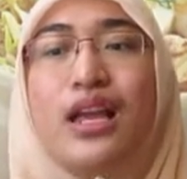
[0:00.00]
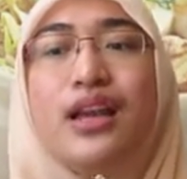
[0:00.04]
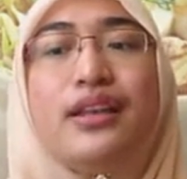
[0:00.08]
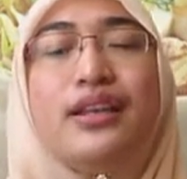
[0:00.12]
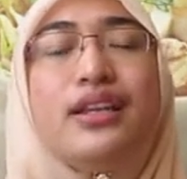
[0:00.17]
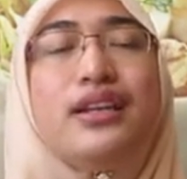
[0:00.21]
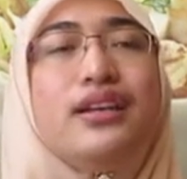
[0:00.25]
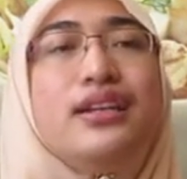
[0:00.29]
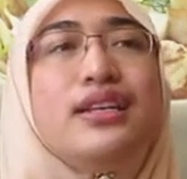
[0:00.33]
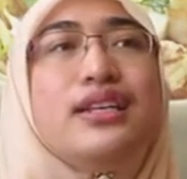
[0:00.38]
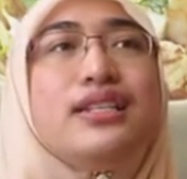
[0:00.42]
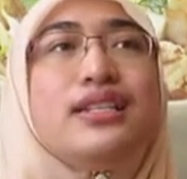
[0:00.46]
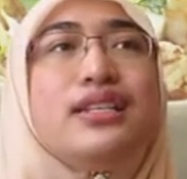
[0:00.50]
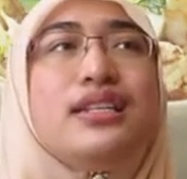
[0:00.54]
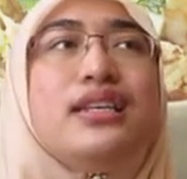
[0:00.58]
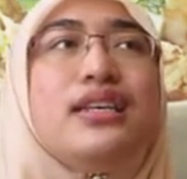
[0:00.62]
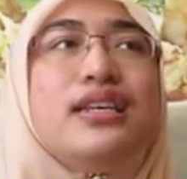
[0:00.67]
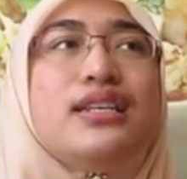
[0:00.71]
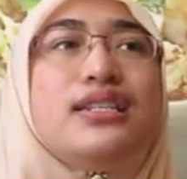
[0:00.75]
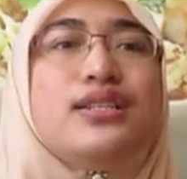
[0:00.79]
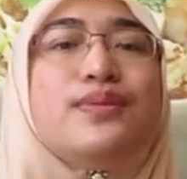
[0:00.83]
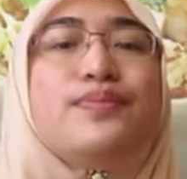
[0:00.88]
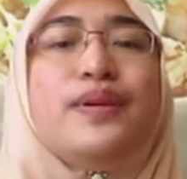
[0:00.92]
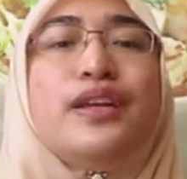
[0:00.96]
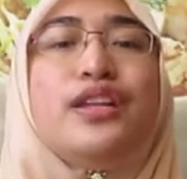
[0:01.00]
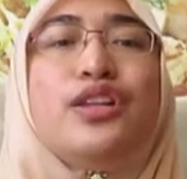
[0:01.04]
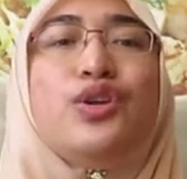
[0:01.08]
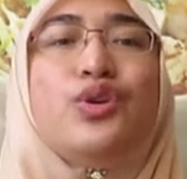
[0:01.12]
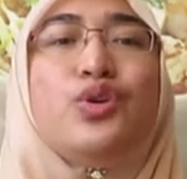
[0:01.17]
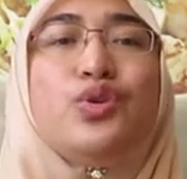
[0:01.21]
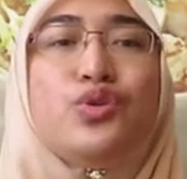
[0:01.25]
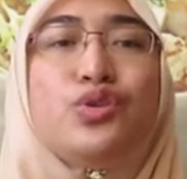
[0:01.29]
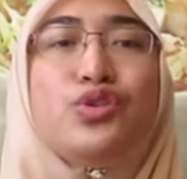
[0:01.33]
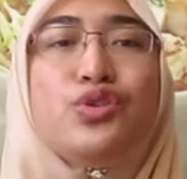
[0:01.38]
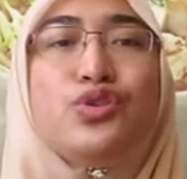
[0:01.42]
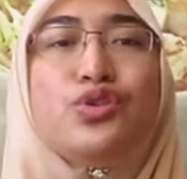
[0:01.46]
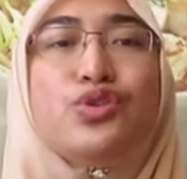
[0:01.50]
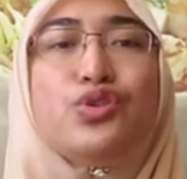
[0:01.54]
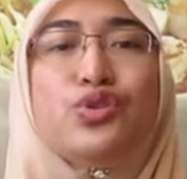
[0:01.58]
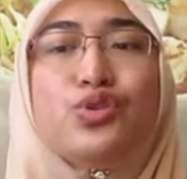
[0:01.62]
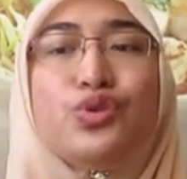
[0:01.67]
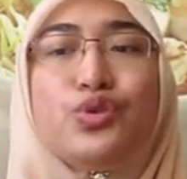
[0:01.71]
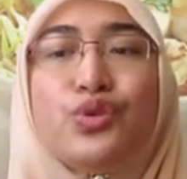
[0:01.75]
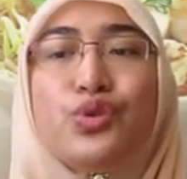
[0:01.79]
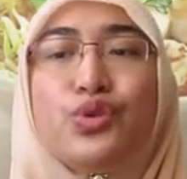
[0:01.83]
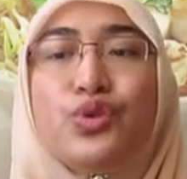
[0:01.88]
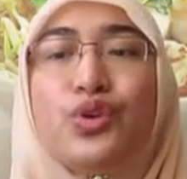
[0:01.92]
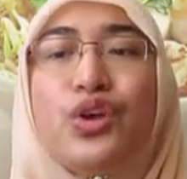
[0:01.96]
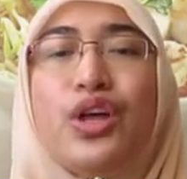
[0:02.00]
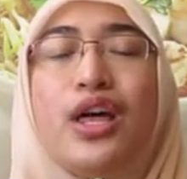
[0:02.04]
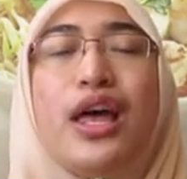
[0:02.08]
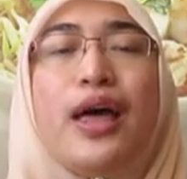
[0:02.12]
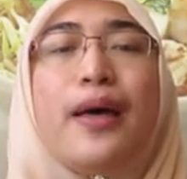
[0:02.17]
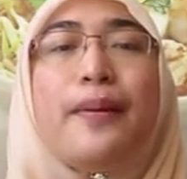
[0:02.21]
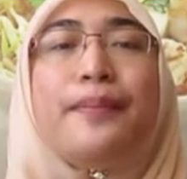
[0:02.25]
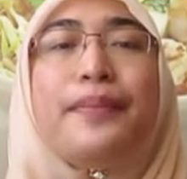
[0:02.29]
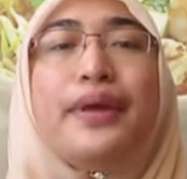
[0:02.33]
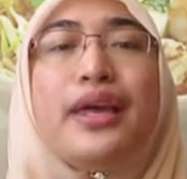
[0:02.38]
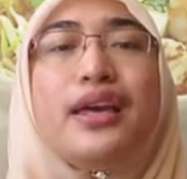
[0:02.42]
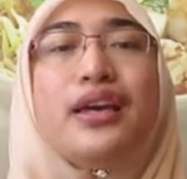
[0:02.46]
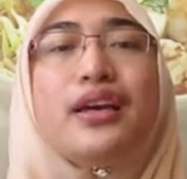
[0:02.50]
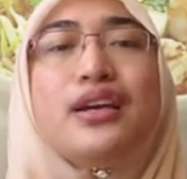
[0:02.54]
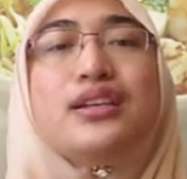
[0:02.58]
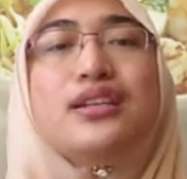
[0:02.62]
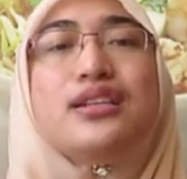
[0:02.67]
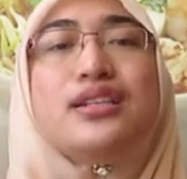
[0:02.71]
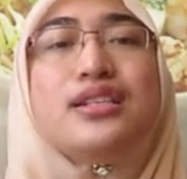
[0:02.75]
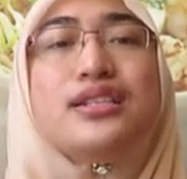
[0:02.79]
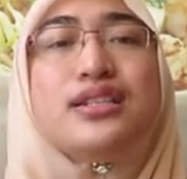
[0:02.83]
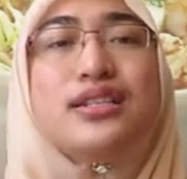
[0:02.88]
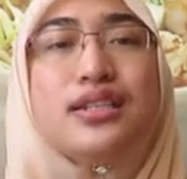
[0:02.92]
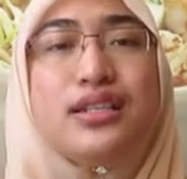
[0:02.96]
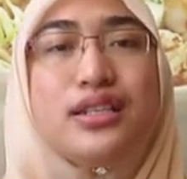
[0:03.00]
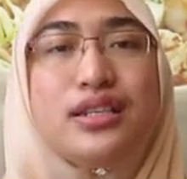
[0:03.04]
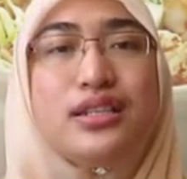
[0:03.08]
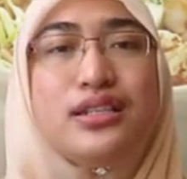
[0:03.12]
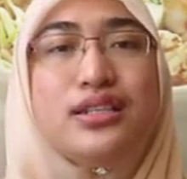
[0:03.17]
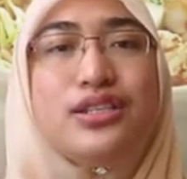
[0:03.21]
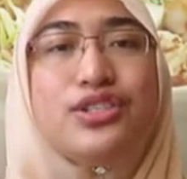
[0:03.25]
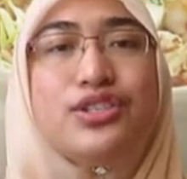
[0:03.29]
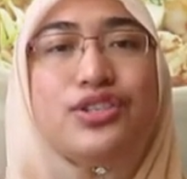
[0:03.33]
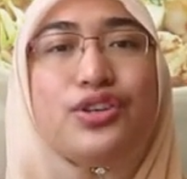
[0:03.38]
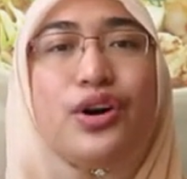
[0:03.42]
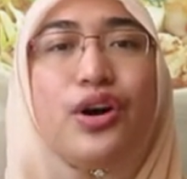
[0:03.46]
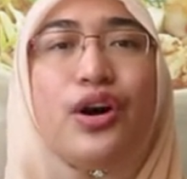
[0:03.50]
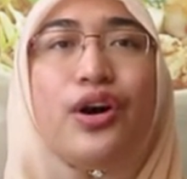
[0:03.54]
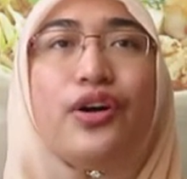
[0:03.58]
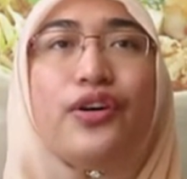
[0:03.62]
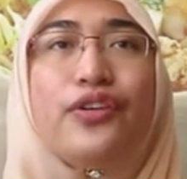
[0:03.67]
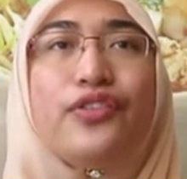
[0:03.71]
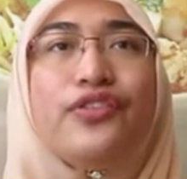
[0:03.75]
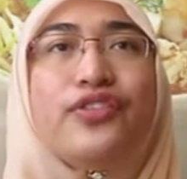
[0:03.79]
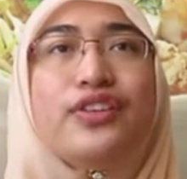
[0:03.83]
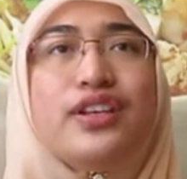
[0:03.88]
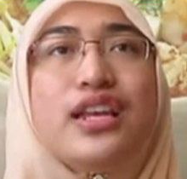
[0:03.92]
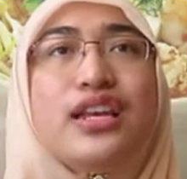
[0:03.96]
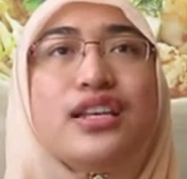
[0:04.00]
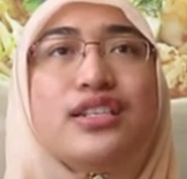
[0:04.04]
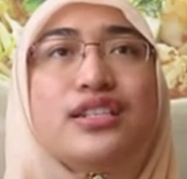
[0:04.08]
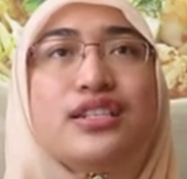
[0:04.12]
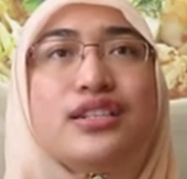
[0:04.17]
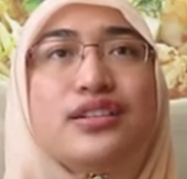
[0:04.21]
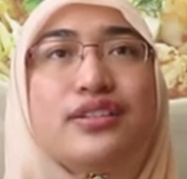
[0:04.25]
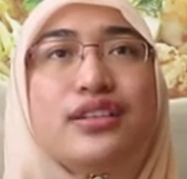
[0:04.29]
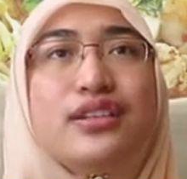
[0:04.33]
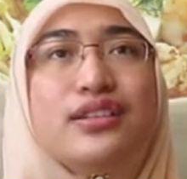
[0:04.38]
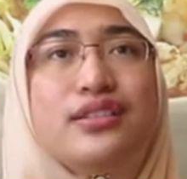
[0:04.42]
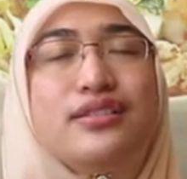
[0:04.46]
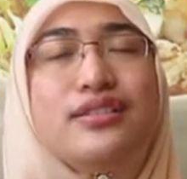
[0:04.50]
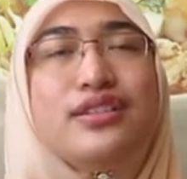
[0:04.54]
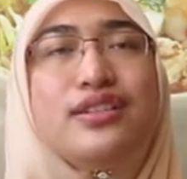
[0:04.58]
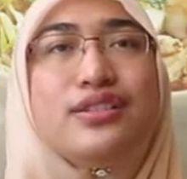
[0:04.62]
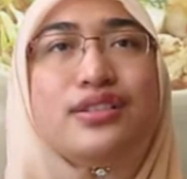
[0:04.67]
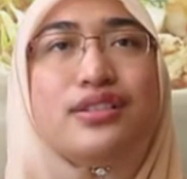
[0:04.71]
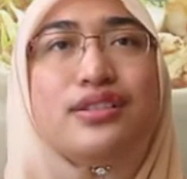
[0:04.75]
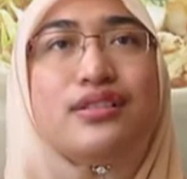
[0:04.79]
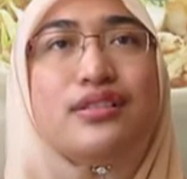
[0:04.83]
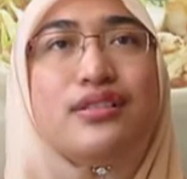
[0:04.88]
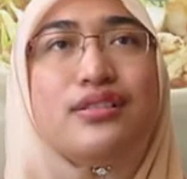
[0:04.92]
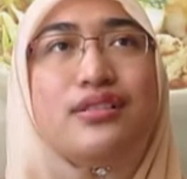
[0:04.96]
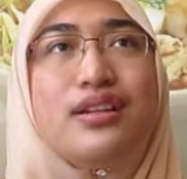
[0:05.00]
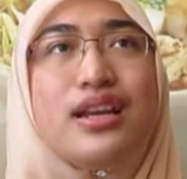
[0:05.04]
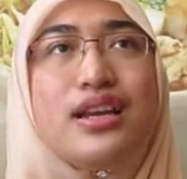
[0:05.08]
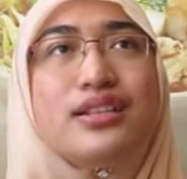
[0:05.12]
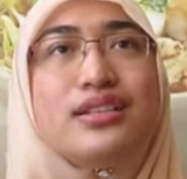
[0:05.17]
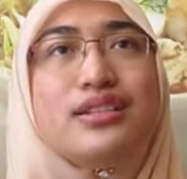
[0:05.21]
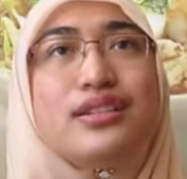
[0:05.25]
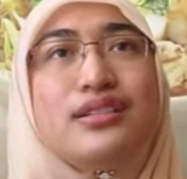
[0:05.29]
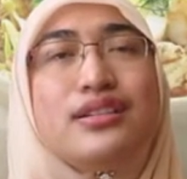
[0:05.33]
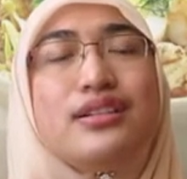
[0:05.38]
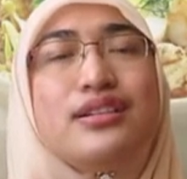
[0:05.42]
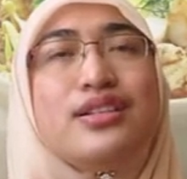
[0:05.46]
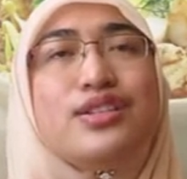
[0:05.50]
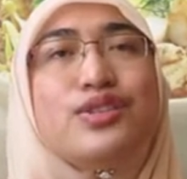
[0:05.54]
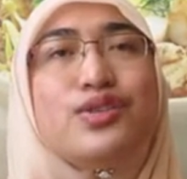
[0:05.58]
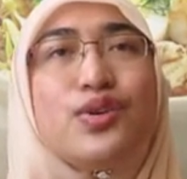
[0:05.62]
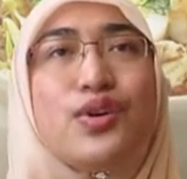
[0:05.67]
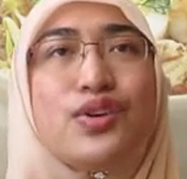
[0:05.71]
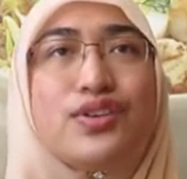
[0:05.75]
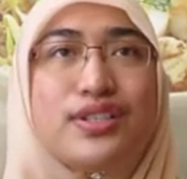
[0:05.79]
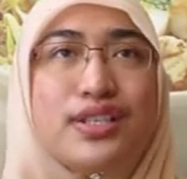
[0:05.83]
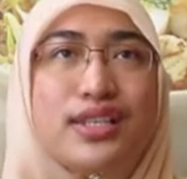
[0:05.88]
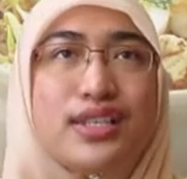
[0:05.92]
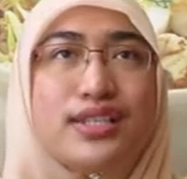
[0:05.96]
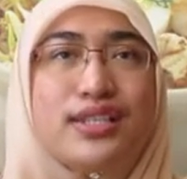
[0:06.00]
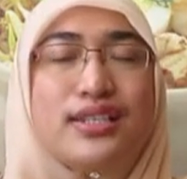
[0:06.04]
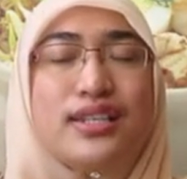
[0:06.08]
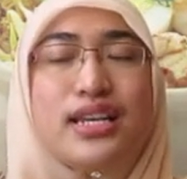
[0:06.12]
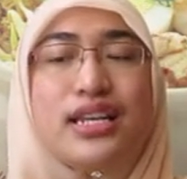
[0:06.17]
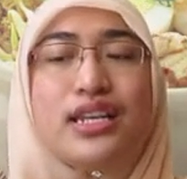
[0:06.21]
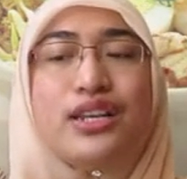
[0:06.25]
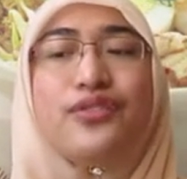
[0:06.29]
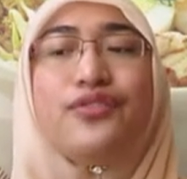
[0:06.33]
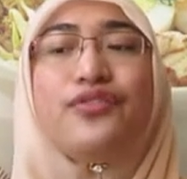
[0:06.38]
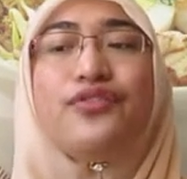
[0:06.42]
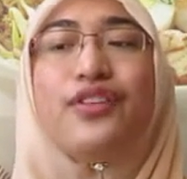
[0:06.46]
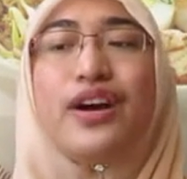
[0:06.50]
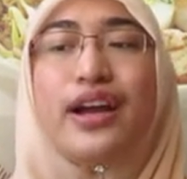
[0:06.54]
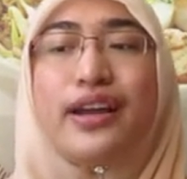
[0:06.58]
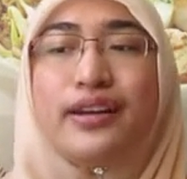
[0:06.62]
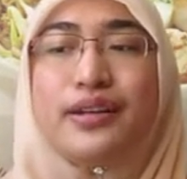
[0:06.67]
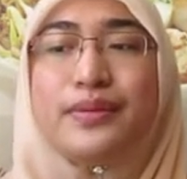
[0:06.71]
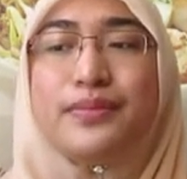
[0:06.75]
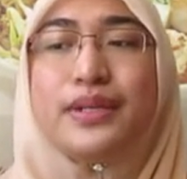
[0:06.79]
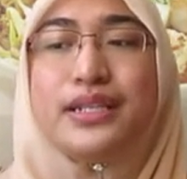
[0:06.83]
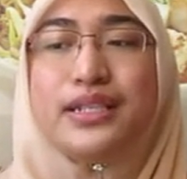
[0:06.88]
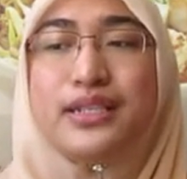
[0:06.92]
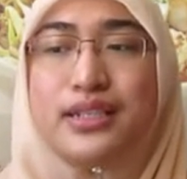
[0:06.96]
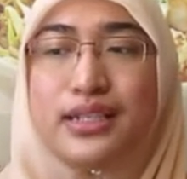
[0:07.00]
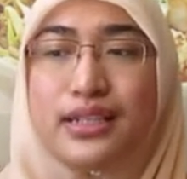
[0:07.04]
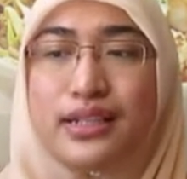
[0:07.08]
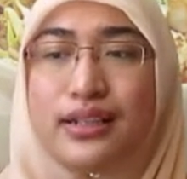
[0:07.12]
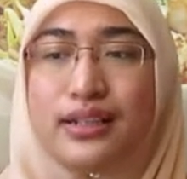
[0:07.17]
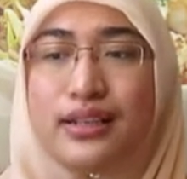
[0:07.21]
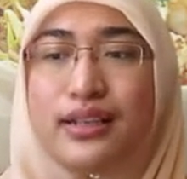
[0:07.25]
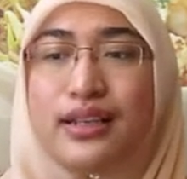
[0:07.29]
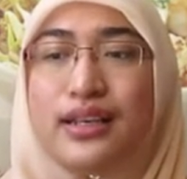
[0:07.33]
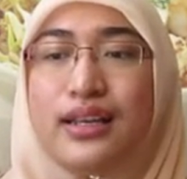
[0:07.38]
The reason is being used to make a research of natural resources and environmental.